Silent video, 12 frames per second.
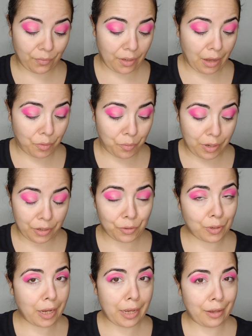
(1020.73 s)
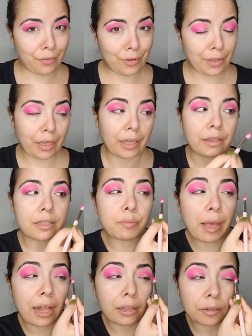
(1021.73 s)
I wanna try everything in this
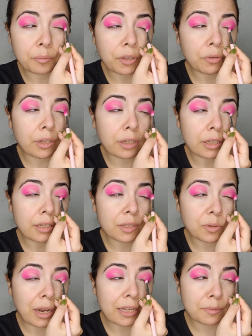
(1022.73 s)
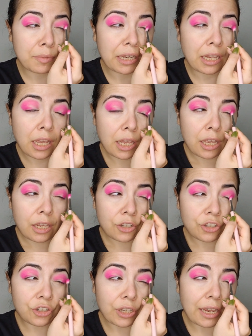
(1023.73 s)
palette, beauties, or as many
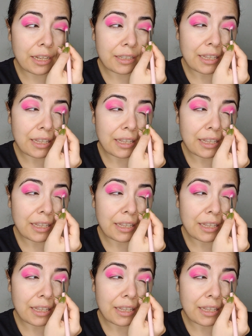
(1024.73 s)
shades